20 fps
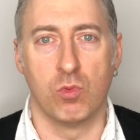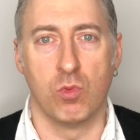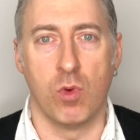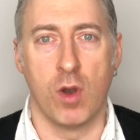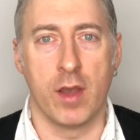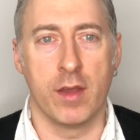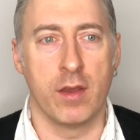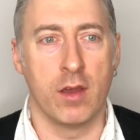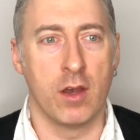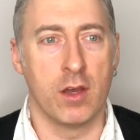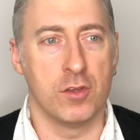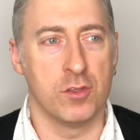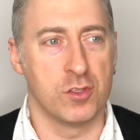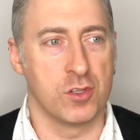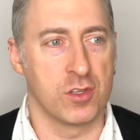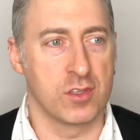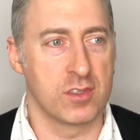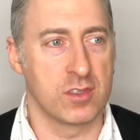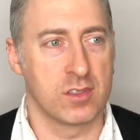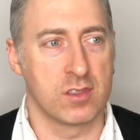Why not
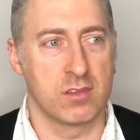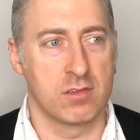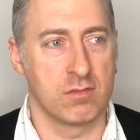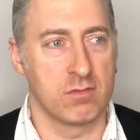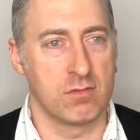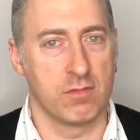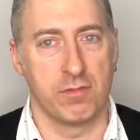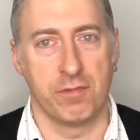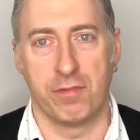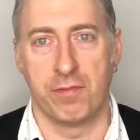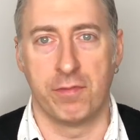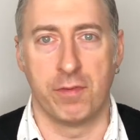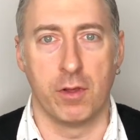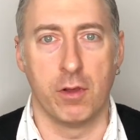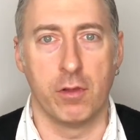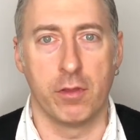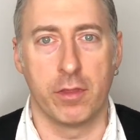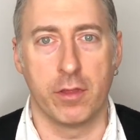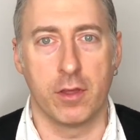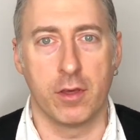just
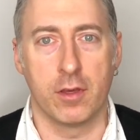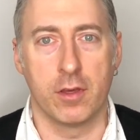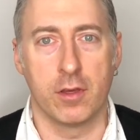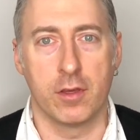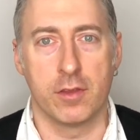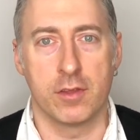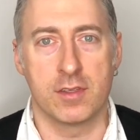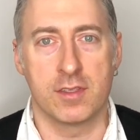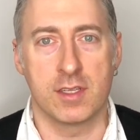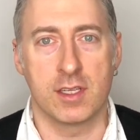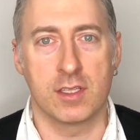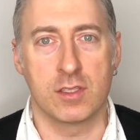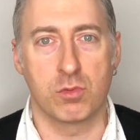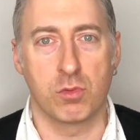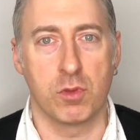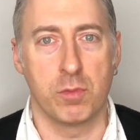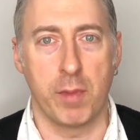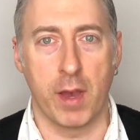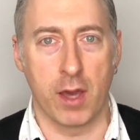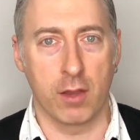fill the seats
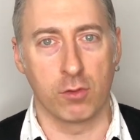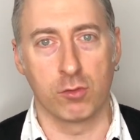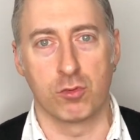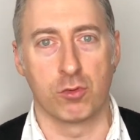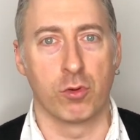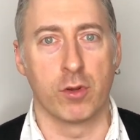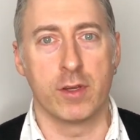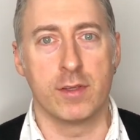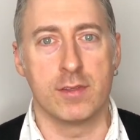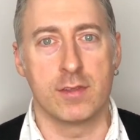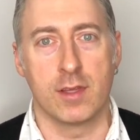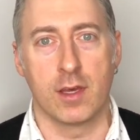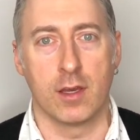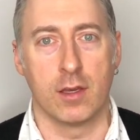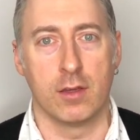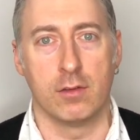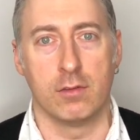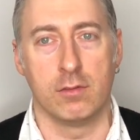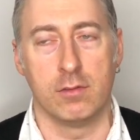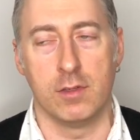with battle droids
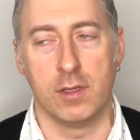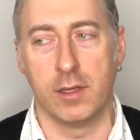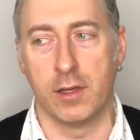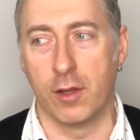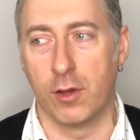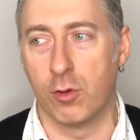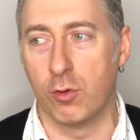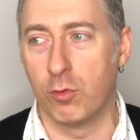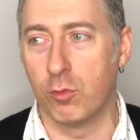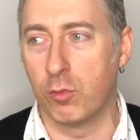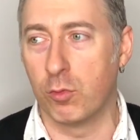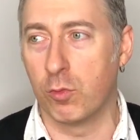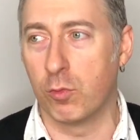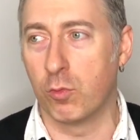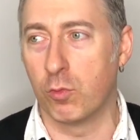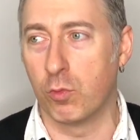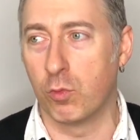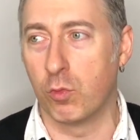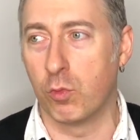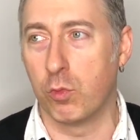that, you know,
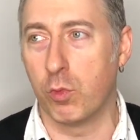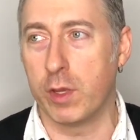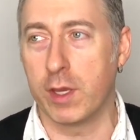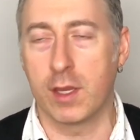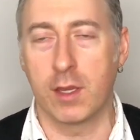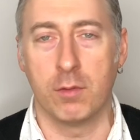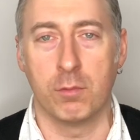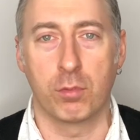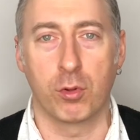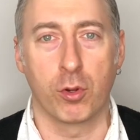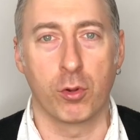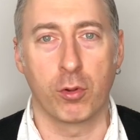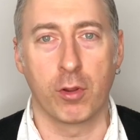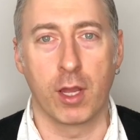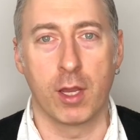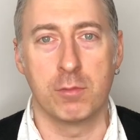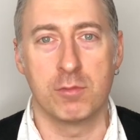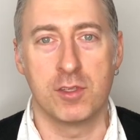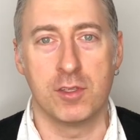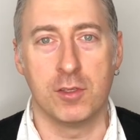we can
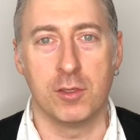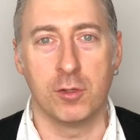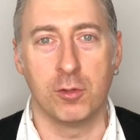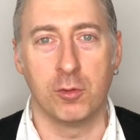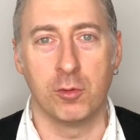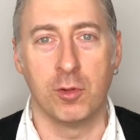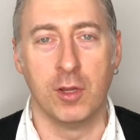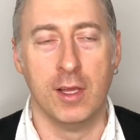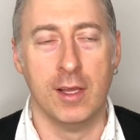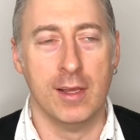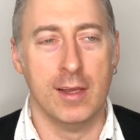program to do